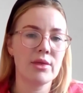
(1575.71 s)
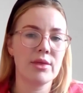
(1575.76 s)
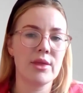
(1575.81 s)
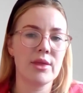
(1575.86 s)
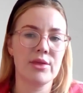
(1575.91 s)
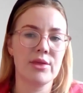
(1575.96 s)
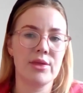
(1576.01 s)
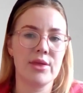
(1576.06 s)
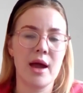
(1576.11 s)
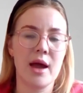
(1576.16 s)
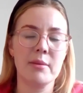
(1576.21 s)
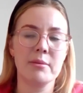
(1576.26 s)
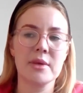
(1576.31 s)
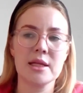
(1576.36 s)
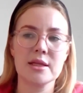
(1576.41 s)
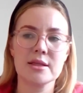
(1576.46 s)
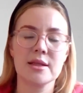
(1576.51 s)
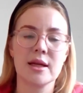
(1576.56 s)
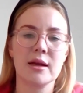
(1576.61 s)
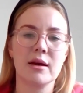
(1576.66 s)
that
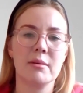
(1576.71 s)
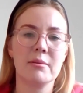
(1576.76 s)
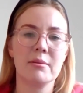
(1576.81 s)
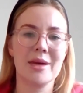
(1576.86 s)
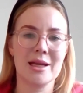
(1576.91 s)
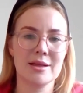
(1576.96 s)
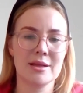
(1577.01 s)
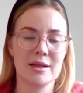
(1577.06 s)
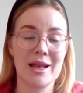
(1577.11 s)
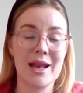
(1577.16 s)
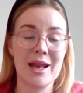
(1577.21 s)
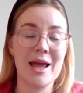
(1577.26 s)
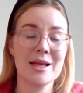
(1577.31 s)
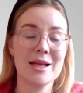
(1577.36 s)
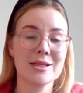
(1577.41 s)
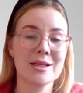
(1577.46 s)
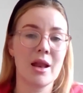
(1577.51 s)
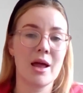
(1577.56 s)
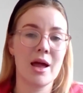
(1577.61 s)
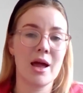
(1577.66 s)
means they are
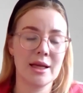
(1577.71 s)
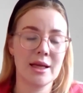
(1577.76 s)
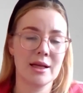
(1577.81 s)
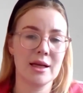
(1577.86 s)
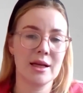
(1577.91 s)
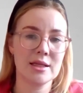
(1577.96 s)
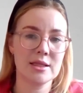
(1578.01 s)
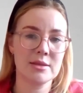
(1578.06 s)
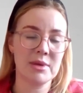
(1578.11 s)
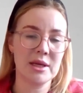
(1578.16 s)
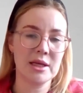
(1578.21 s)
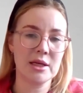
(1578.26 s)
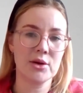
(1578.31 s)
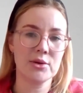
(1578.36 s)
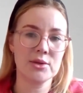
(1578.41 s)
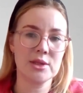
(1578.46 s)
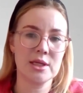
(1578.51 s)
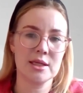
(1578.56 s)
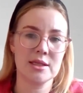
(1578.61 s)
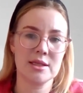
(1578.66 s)
less likely to be
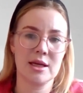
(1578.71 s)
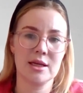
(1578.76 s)
noticed.